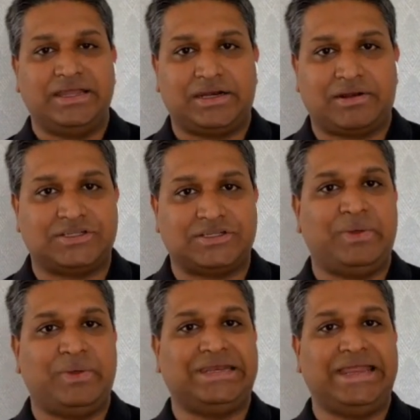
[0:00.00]
and
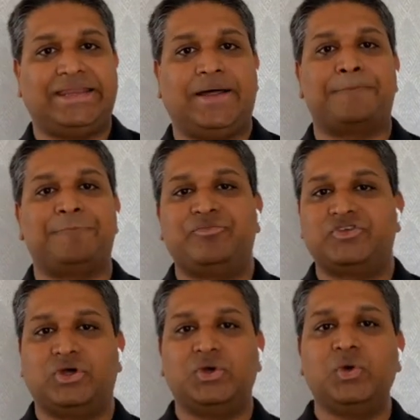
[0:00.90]
transforming data.
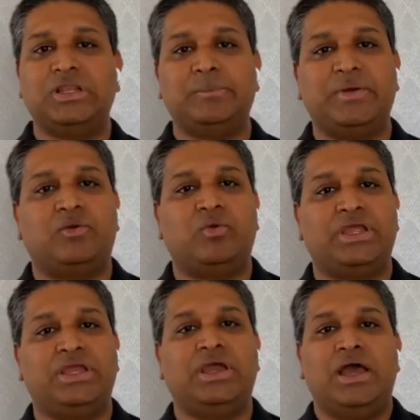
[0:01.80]
So Google
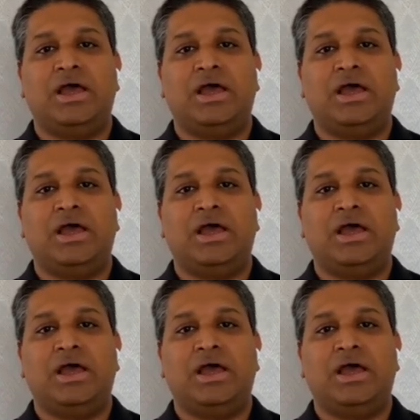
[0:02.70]
BigQuery